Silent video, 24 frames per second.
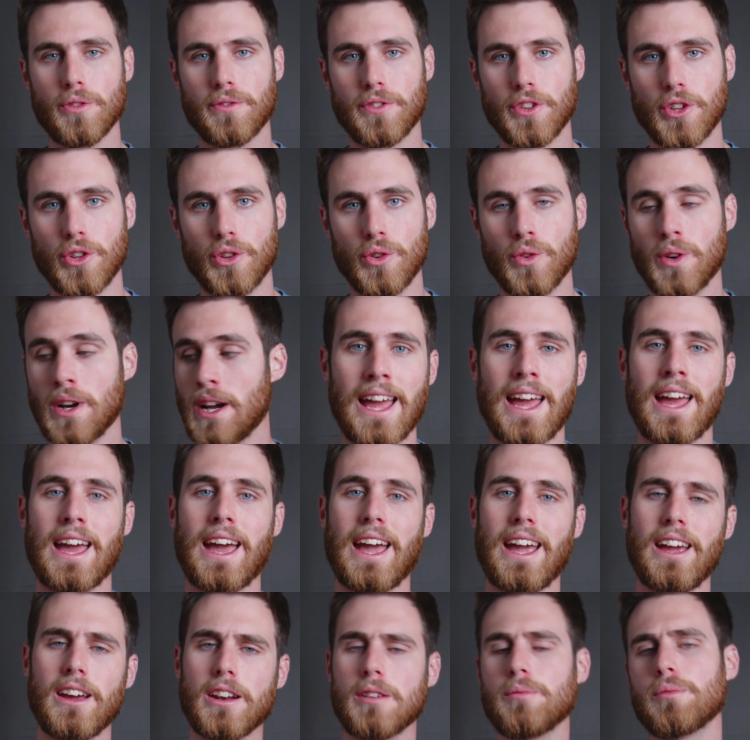review,
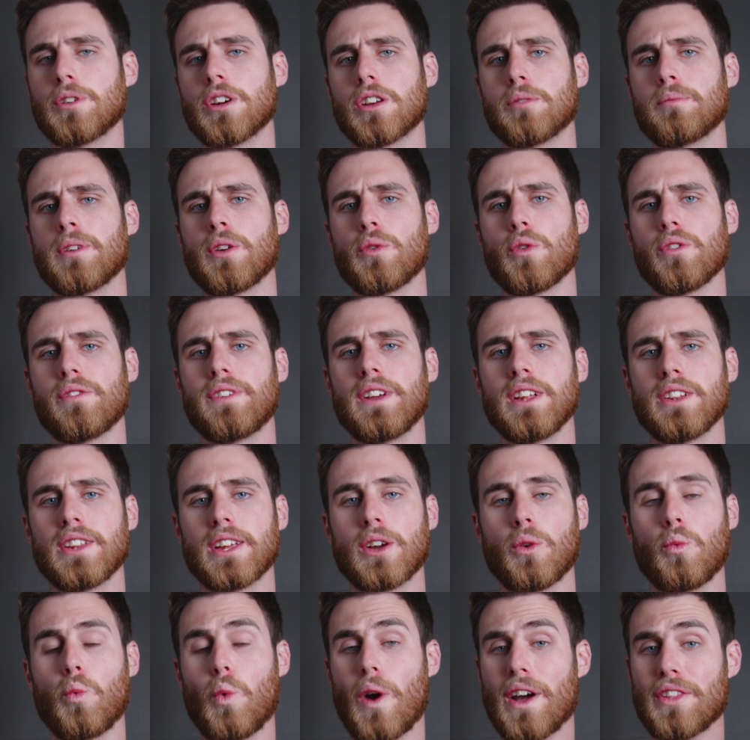and I'm going to be
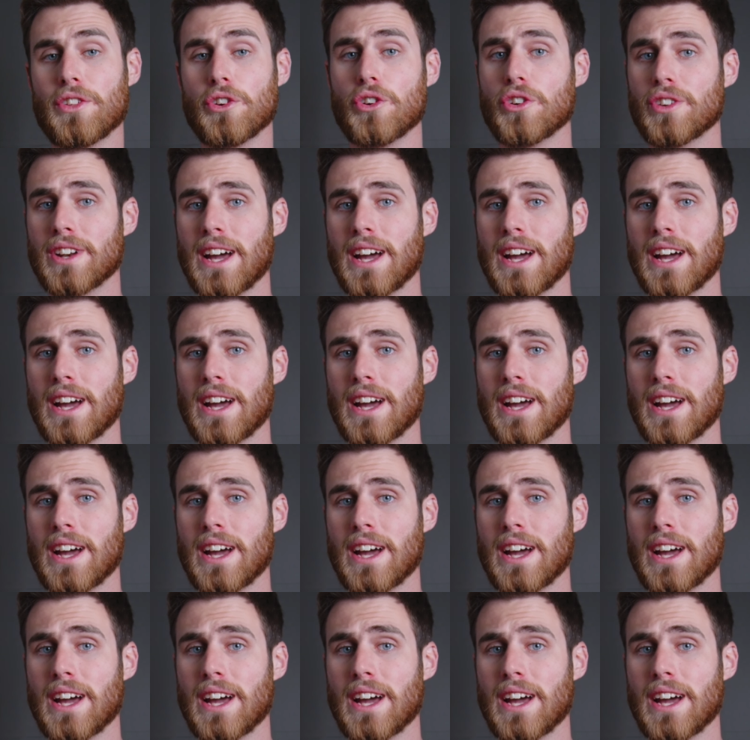revealing whether